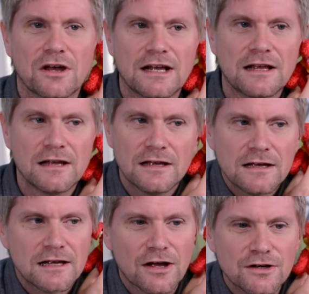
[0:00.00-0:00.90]
going,
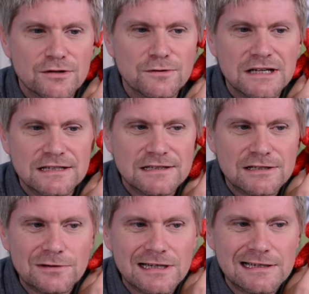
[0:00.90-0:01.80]
going, do it,
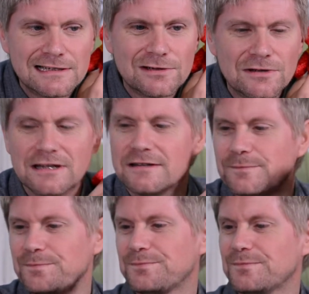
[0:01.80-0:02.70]
do it, do it.
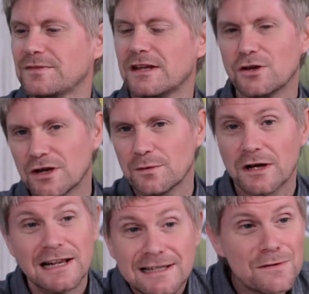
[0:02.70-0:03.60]
And then you got another one
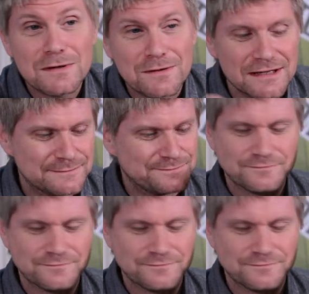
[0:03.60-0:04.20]
going, don't do it